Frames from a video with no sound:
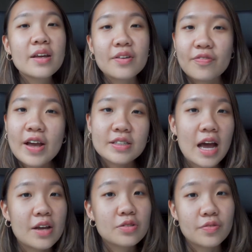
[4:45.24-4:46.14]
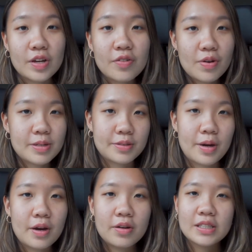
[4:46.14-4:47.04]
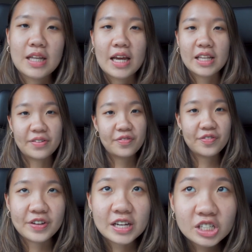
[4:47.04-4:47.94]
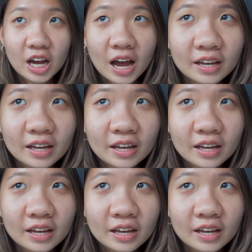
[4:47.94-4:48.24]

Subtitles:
effects that I use with keyframes as well is like the fish eye